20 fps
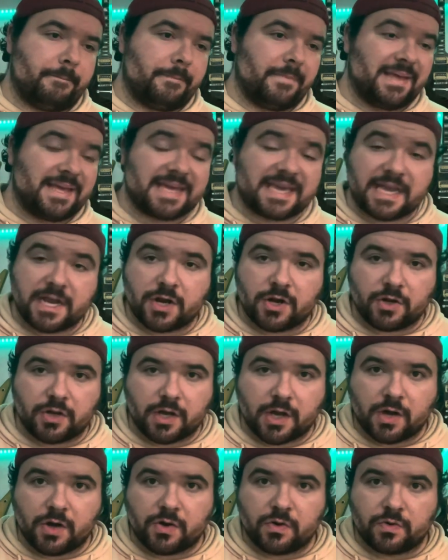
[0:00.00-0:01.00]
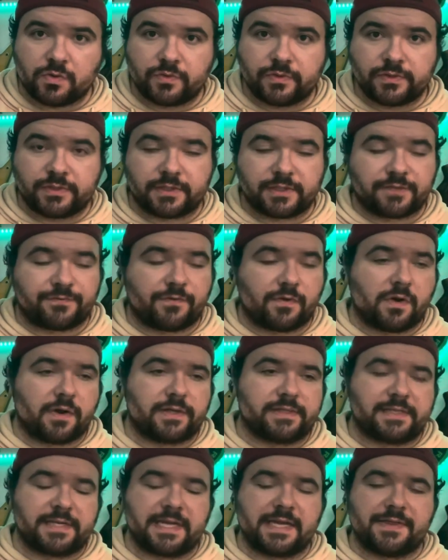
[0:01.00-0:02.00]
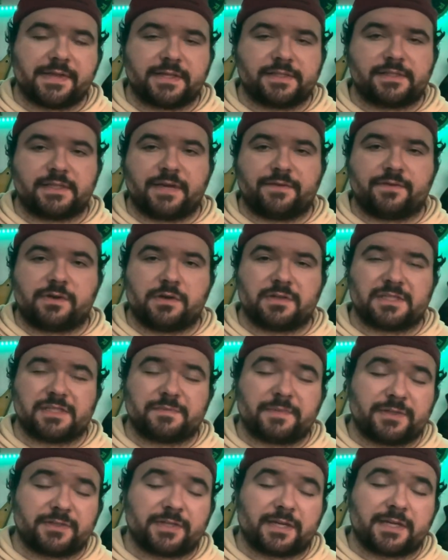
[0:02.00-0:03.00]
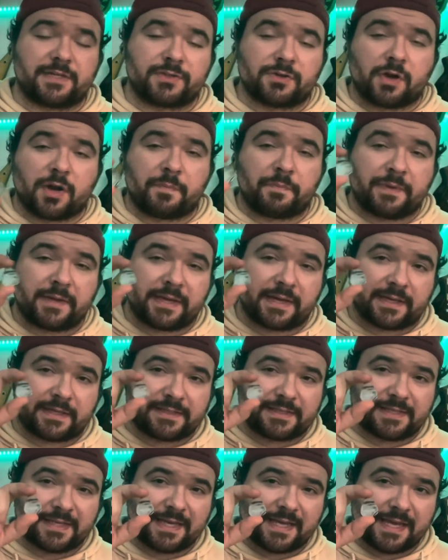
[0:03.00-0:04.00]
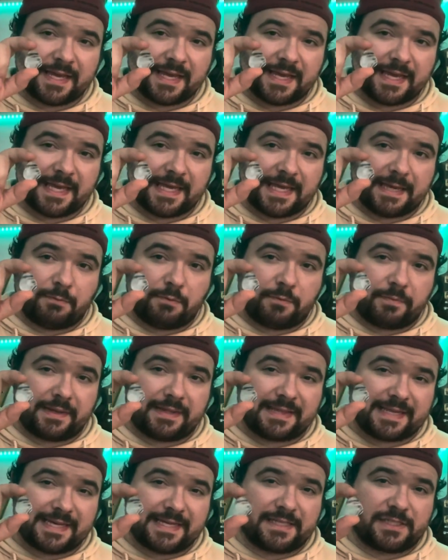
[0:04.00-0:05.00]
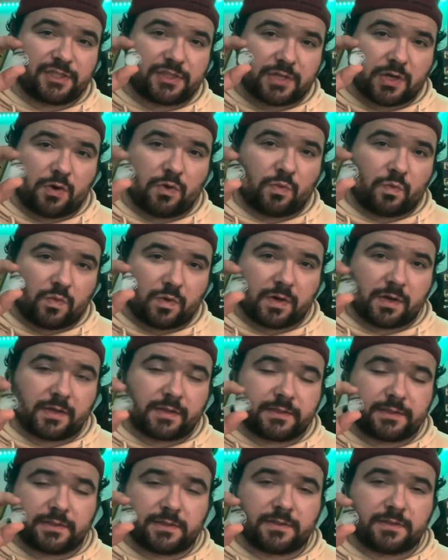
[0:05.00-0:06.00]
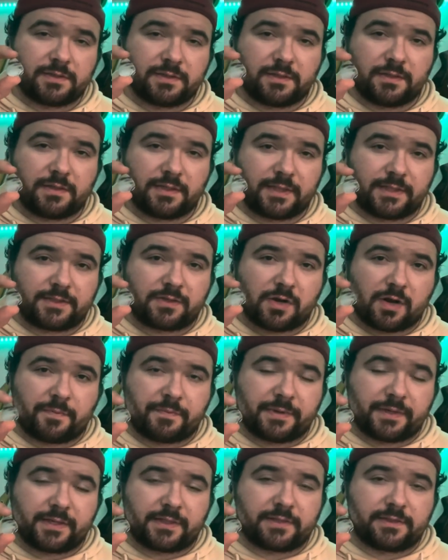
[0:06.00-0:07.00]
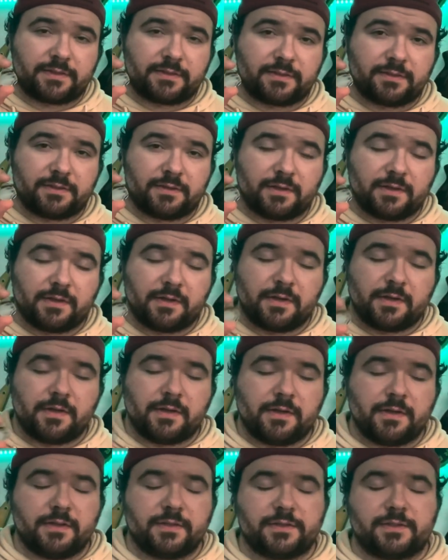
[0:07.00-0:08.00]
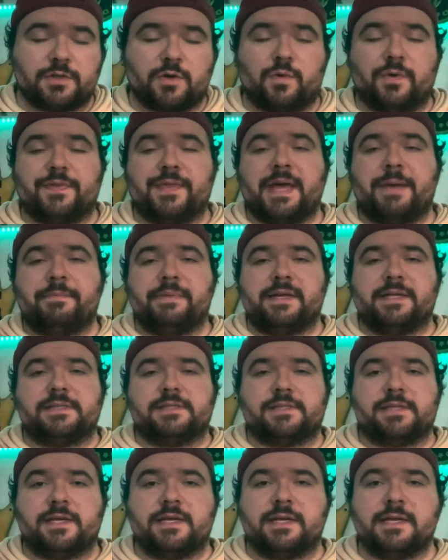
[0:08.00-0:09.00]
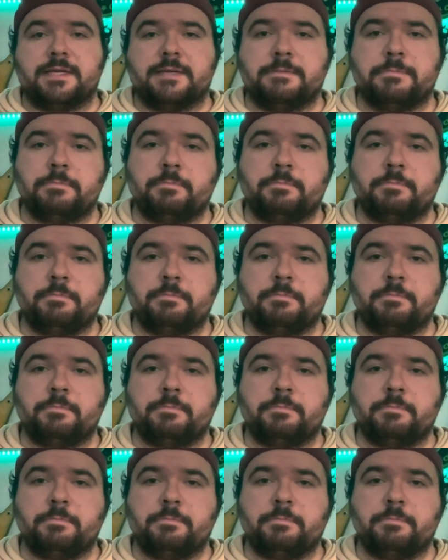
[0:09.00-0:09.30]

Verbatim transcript: gear goes, as far as any of that stuff goes, especially guitar picks, it would be these Stoneworks guitar picks. So with that being said,